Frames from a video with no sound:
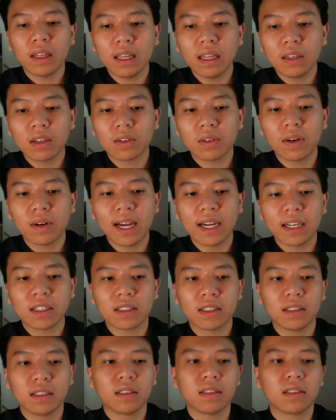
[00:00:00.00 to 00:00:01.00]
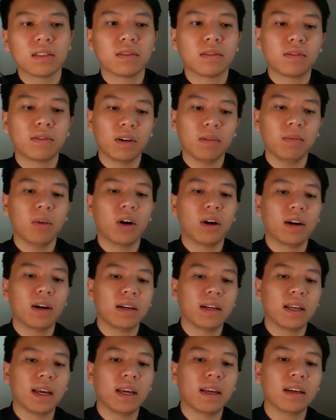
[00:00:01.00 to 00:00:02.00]
interactions from
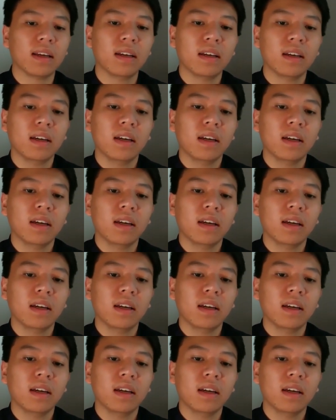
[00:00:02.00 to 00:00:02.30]
RNA,